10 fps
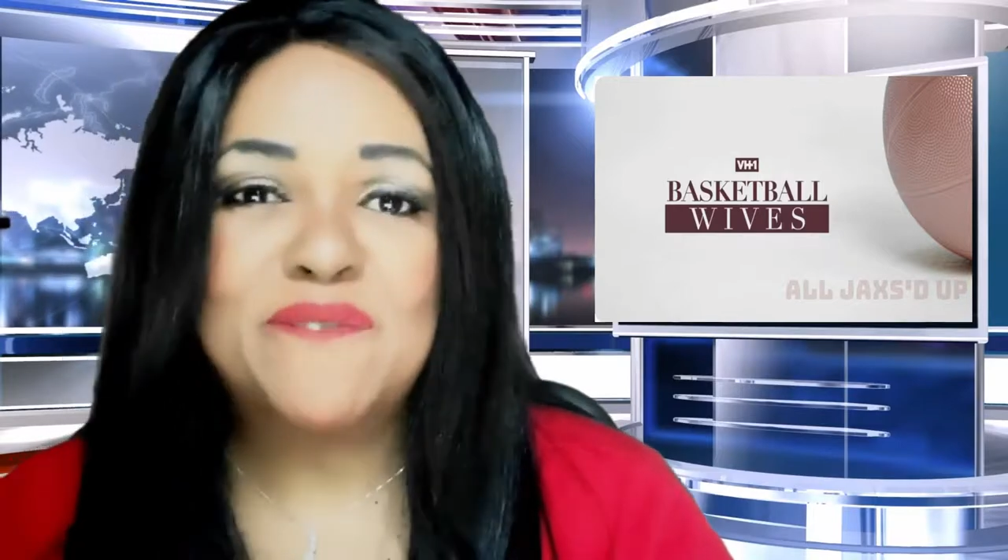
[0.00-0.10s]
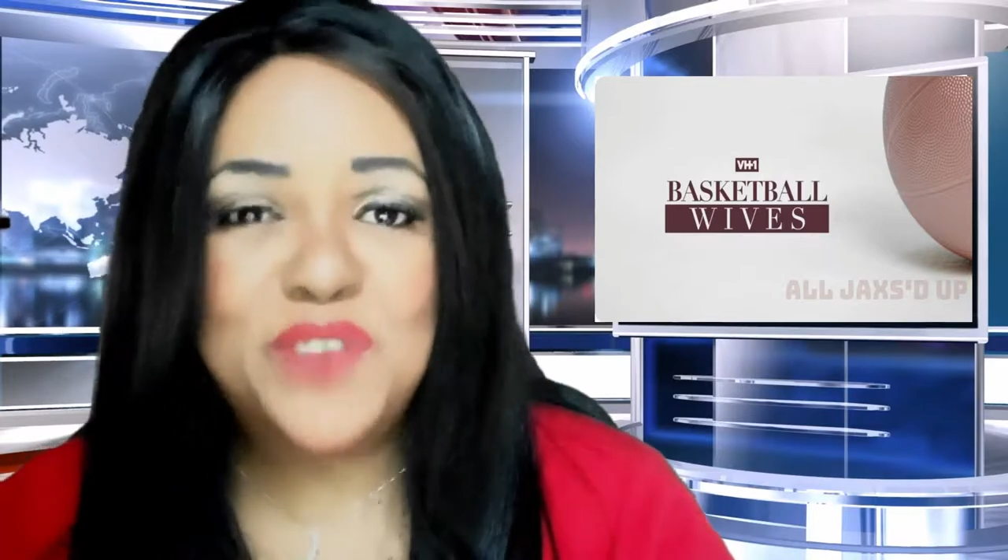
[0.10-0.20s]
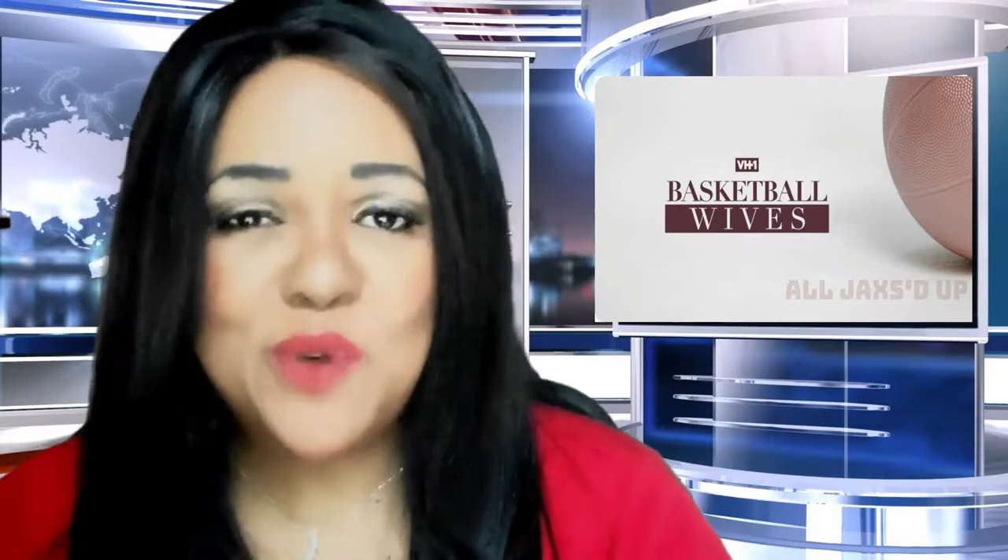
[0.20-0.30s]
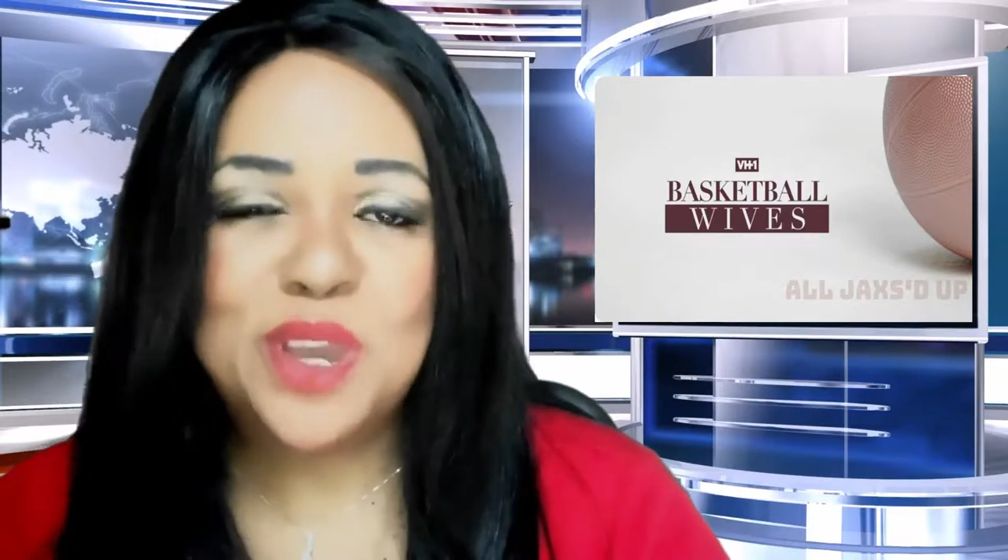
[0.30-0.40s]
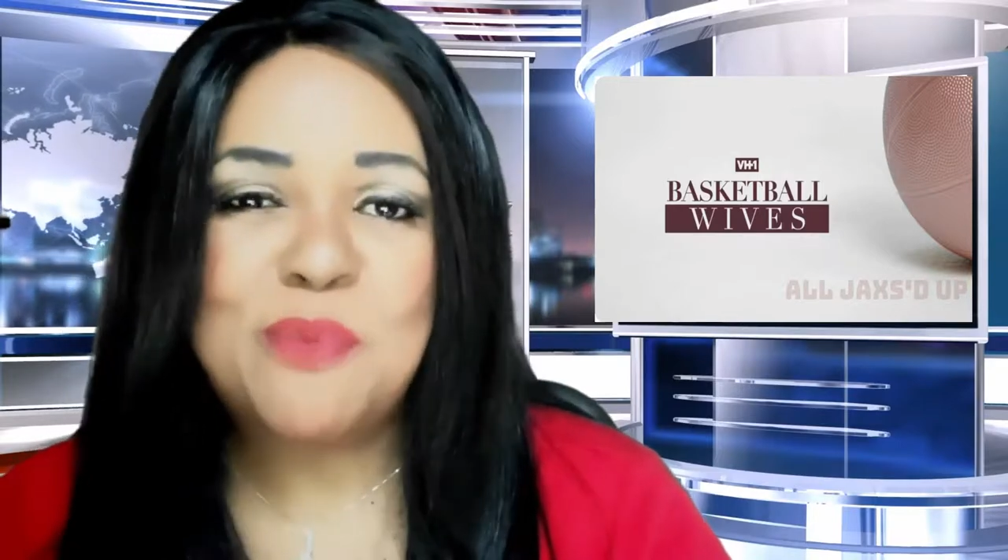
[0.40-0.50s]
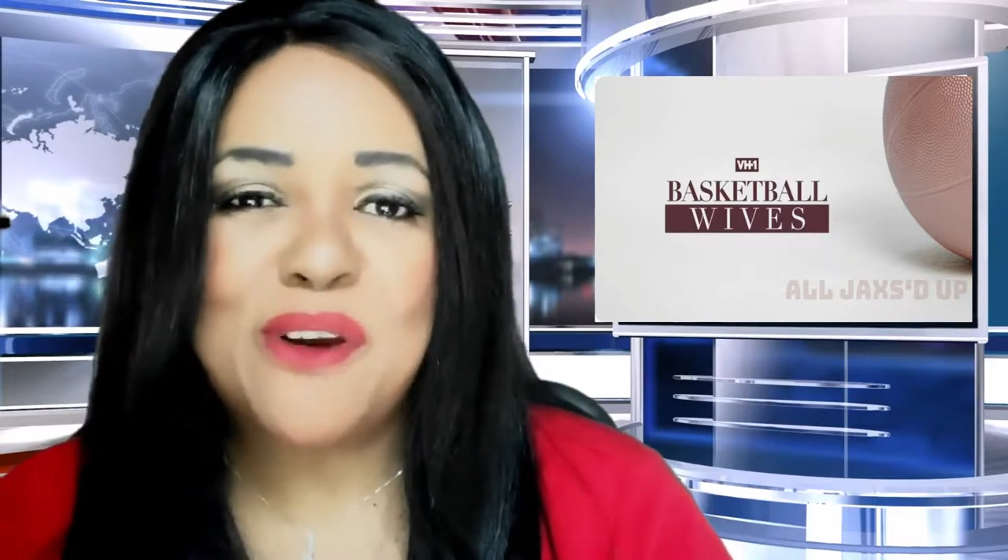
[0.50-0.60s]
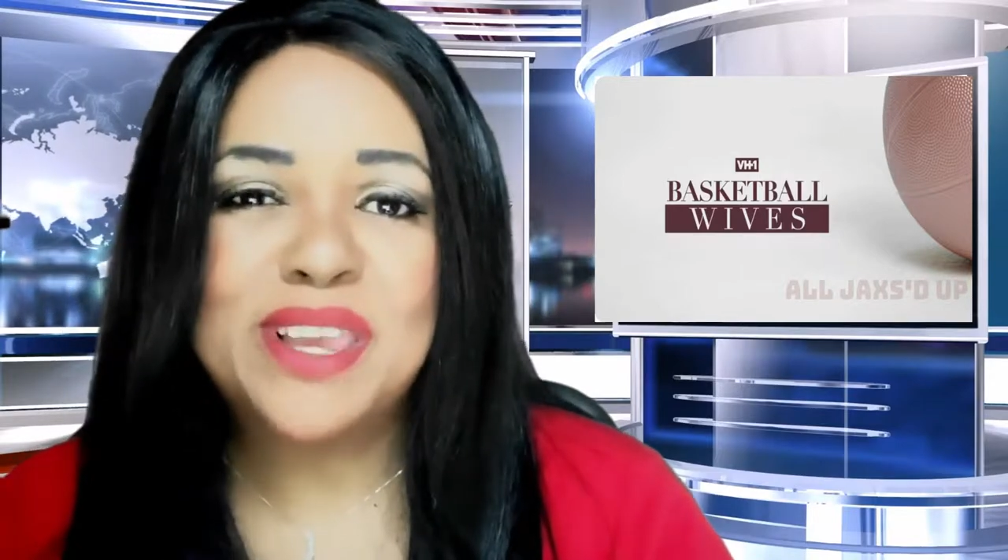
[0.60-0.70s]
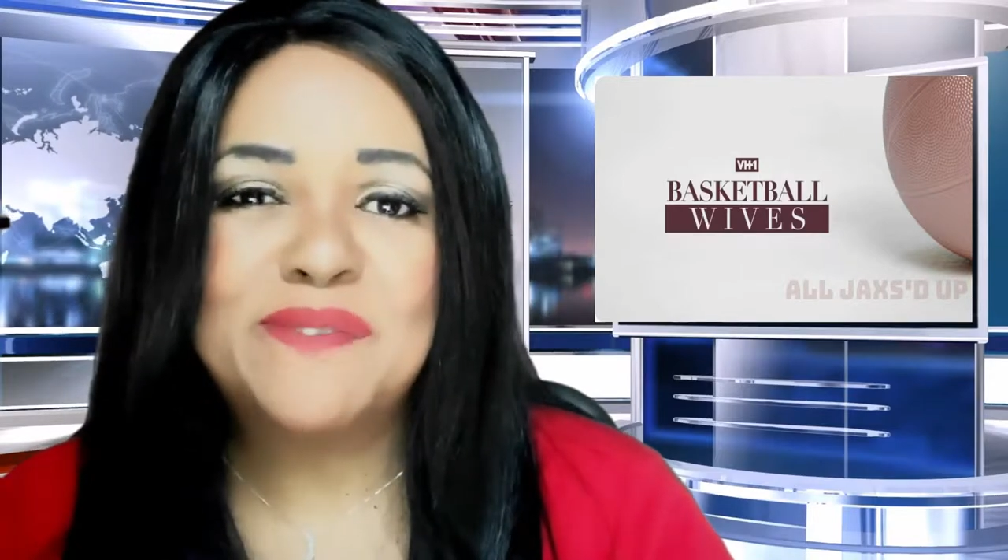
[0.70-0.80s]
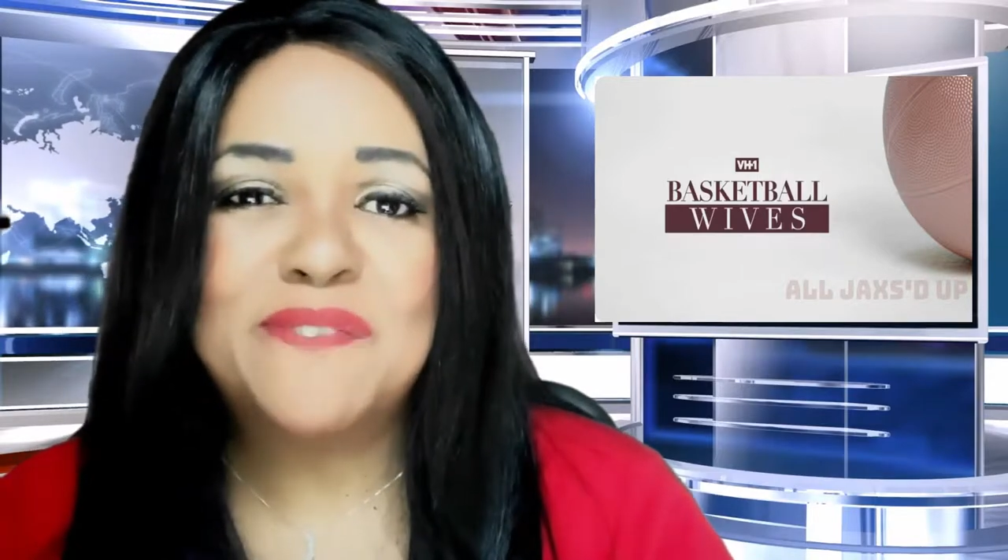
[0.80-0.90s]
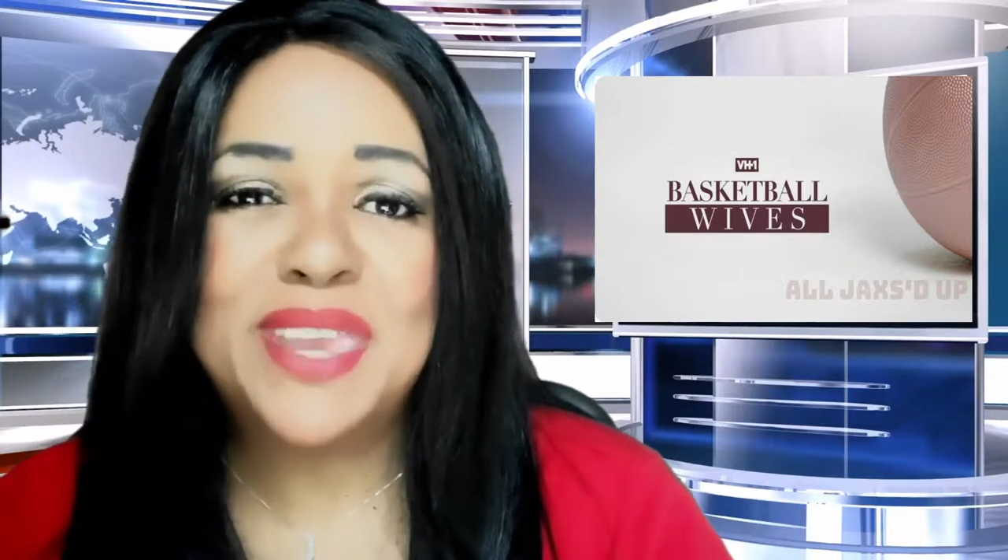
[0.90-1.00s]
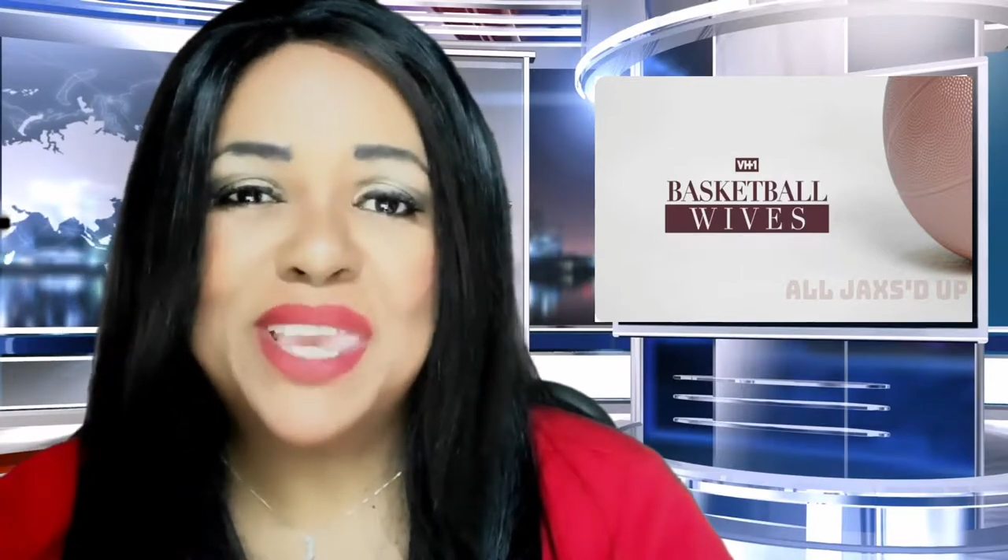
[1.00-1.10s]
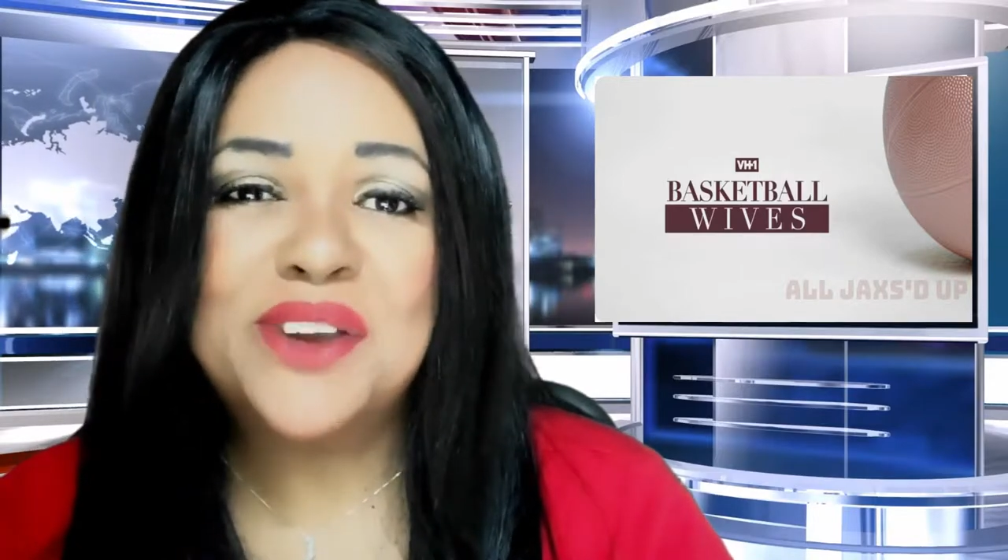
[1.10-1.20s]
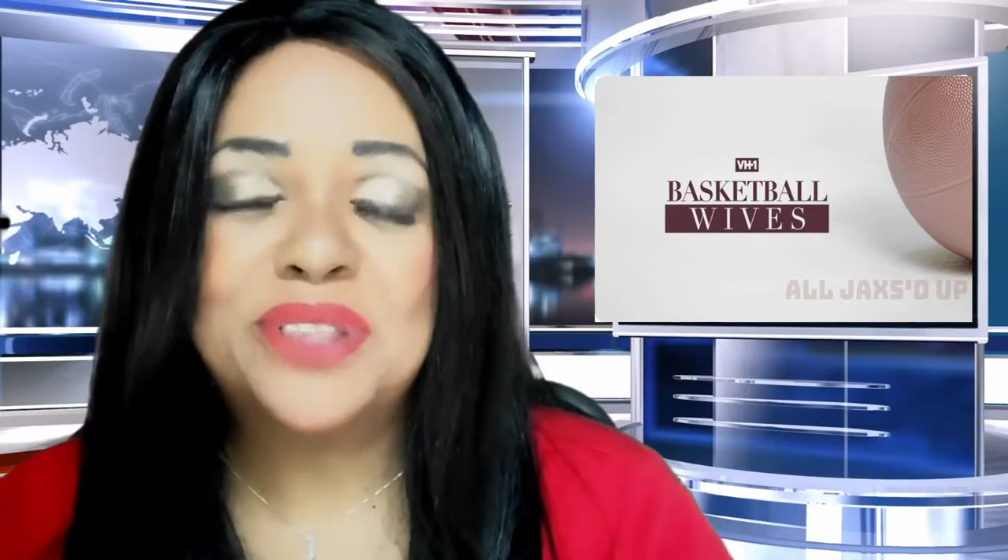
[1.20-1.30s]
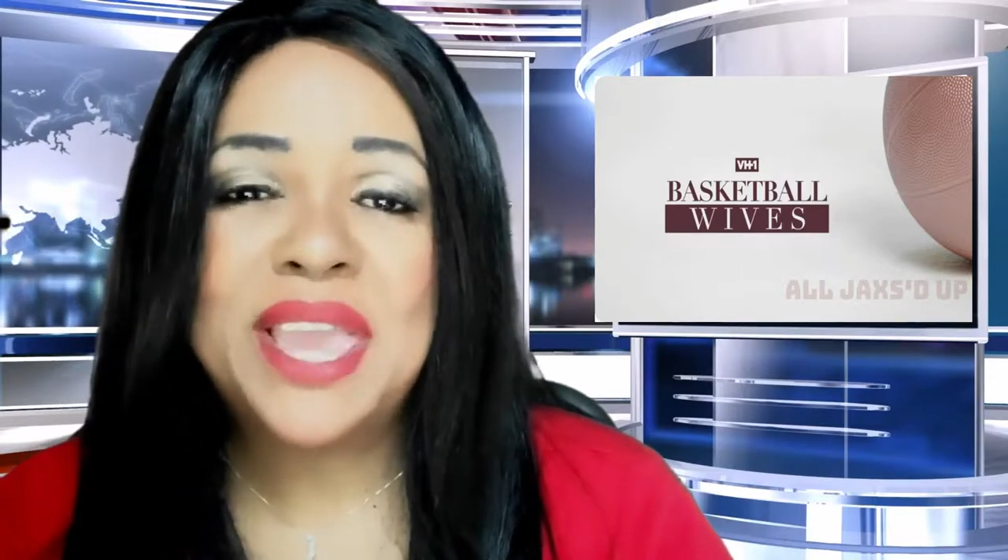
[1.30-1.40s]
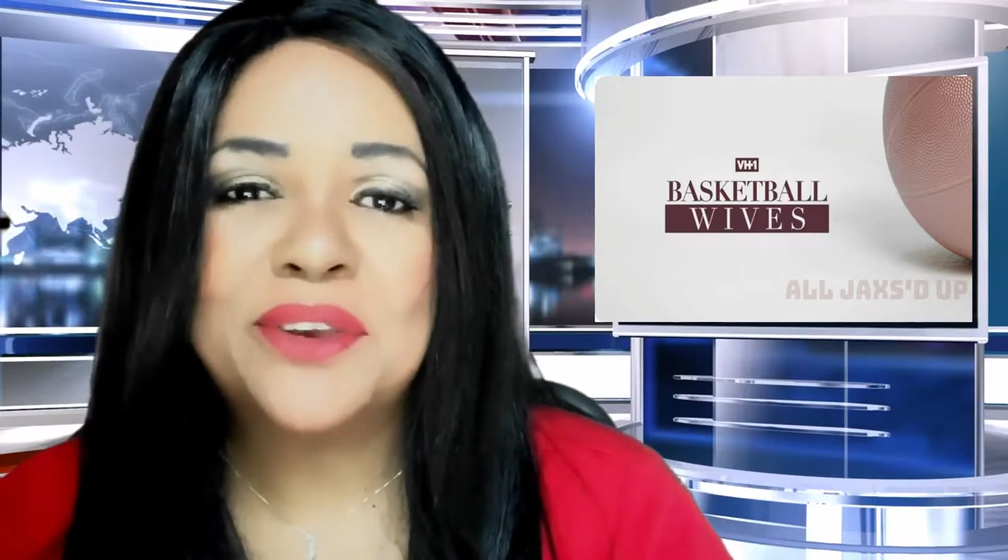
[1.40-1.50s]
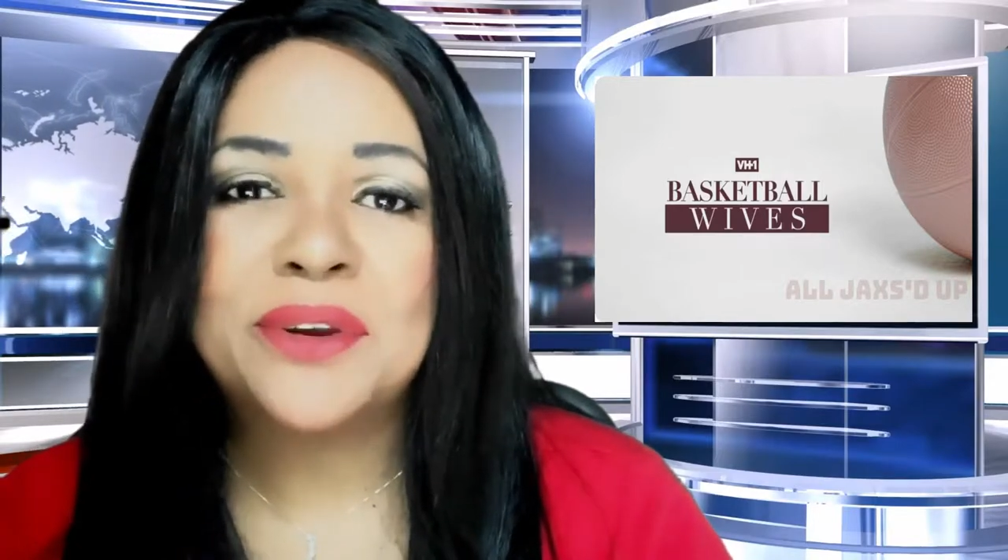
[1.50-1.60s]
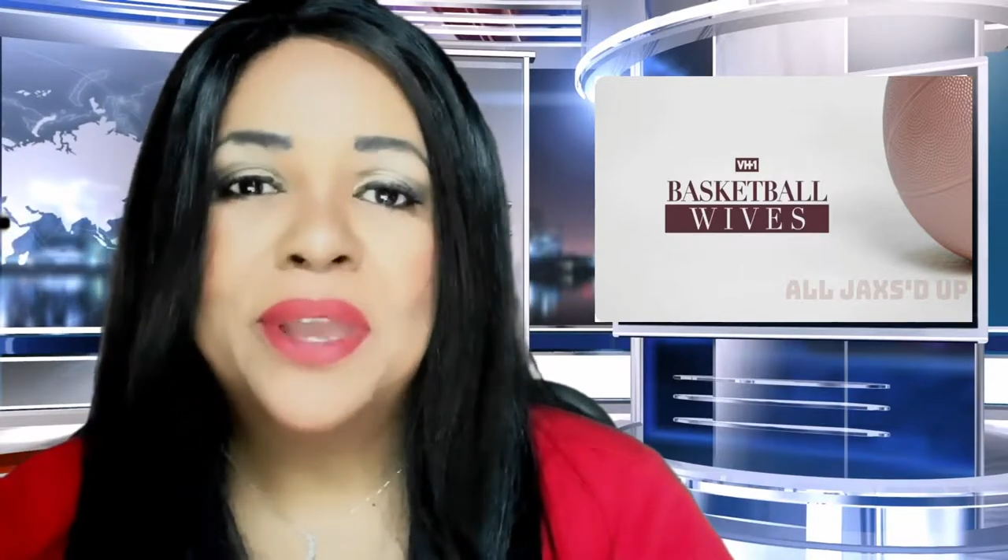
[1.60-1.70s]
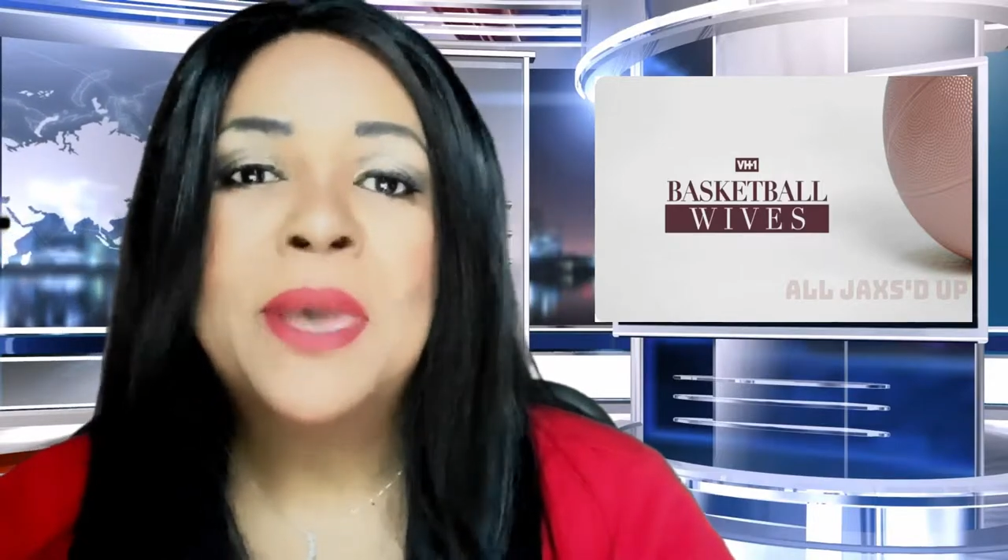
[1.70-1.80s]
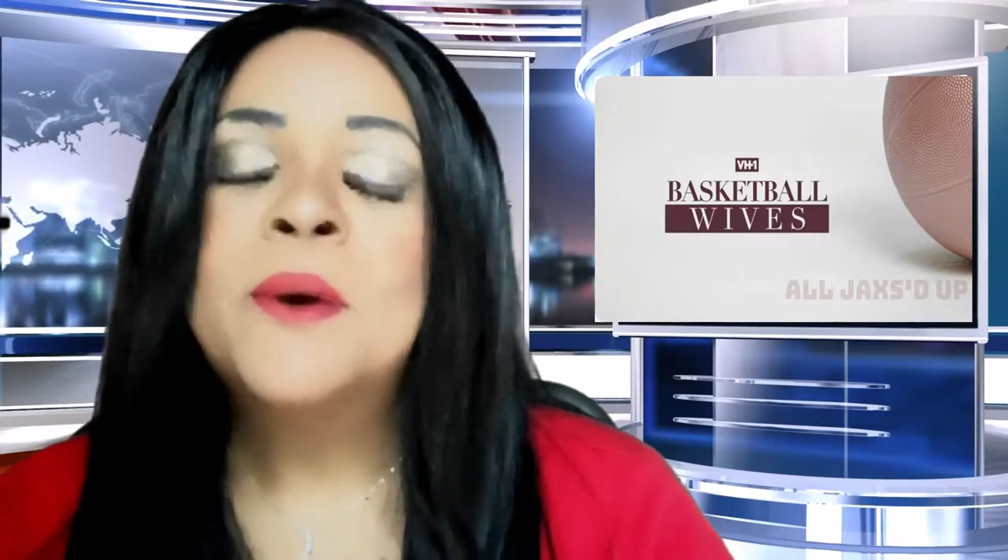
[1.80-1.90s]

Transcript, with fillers: viewing party of the video later,